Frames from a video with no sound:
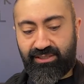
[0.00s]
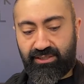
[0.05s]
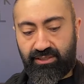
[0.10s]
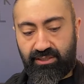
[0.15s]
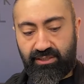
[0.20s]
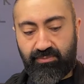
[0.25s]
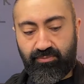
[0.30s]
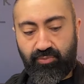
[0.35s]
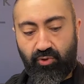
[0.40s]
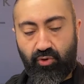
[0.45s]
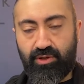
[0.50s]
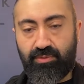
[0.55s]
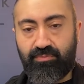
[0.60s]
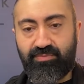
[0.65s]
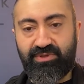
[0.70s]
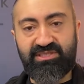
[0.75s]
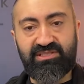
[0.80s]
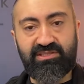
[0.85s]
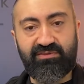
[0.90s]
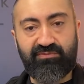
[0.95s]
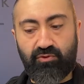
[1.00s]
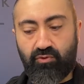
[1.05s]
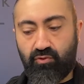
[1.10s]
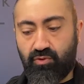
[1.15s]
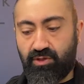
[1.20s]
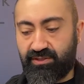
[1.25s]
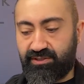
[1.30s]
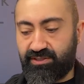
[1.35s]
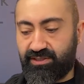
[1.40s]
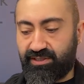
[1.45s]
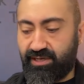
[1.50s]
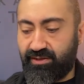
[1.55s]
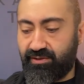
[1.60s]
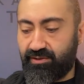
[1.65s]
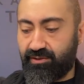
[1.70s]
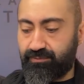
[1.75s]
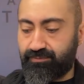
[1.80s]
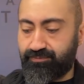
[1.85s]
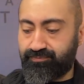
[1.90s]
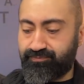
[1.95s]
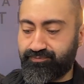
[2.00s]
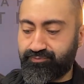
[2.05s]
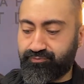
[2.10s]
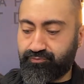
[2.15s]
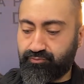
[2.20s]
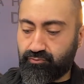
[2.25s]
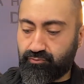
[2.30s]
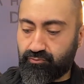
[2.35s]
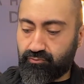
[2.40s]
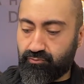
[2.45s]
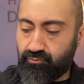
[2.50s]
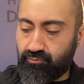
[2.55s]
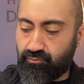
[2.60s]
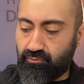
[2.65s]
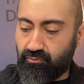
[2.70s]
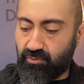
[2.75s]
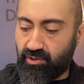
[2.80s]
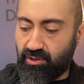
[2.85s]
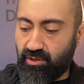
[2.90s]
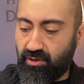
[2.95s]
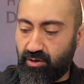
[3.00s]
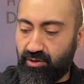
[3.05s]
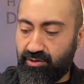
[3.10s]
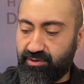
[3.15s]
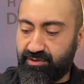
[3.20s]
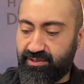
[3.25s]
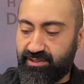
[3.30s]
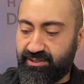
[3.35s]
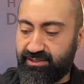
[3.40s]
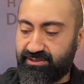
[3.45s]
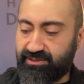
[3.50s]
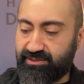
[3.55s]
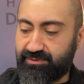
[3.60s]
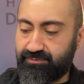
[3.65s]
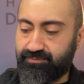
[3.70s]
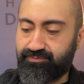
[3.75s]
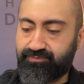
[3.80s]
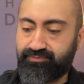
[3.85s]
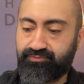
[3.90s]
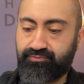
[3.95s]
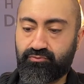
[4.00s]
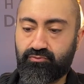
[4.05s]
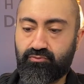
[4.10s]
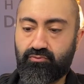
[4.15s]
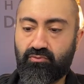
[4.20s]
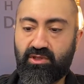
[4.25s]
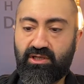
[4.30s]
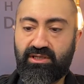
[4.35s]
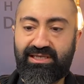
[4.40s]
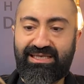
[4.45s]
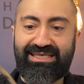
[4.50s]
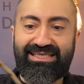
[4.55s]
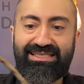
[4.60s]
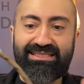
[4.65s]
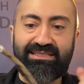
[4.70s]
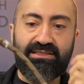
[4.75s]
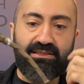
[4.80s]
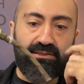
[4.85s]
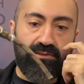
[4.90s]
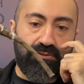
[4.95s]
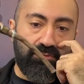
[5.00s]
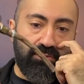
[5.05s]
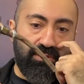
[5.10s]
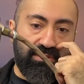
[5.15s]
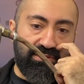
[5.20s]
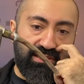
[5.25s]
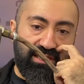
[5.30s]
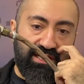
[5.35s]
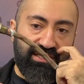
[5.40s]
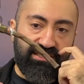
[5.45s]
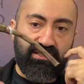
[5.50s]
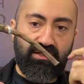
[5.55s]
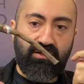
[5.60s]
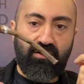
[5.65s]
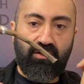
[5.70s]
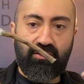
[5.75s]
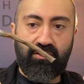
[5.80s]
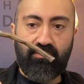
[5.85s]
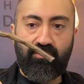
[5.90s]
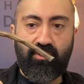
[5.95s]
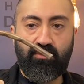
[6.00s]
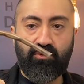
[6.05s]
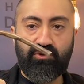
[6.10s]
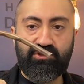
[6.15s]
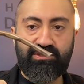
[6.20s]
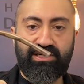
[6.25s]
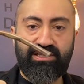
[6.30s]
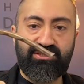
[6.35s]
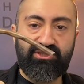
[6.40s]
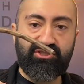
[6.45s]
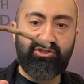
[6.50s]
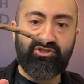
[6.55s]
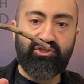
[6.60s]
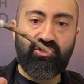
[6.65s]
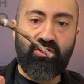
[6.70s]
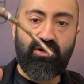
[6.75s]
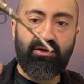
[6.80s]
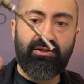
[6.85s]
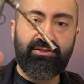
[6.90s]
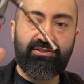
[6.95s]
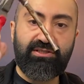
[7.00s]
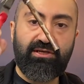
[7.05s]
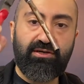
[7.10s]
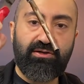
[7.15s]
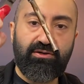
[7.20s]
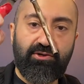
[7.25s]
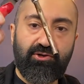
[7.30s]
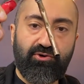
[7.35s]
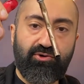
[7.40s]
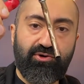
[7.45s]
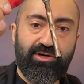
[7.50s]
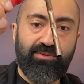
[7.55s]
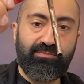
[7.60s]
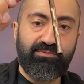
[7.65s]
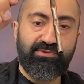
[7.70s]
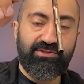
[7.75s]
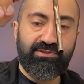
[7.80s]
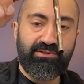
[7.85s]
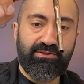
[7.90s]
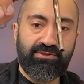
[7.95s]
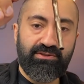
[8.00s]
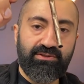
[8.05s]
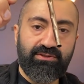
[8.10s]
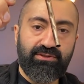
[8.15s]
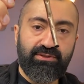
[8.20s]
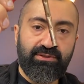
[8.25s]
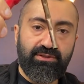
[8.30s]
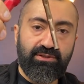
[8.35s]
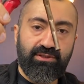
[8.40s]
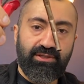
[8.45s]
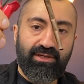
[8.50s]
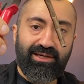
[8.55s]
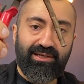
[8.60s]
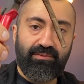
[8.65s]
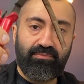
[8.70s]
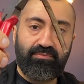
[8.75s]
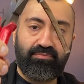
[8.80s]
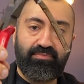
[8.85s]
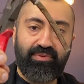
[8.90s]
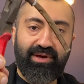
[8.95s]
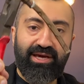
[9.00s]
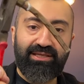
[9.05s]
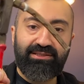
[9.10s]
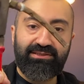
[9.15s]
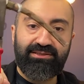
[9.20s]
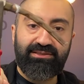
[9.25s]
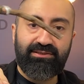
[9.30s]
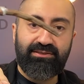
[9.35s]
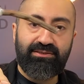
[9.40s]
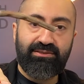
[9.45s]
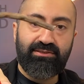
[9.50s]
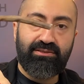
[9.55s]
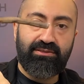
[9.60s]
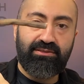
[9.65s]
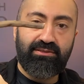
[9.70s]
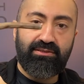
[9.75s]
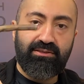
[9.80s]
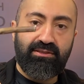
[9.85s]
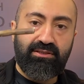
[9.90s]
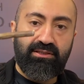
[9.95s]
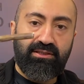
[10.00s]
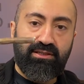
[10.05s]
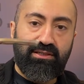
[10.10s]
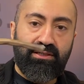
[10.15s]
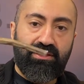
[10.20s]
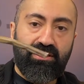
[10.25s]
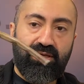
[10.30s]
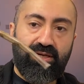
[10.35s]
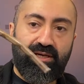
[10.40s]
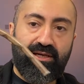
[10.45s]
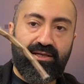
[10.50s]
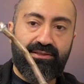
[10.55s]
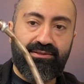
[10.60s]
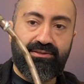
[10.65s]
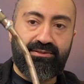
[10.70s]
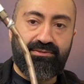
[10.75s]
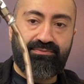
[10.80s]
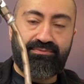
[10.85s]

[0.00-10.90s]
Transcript: important bits of a hookah together are these leads, as I like to call them, almost like straws that are crimped and bent and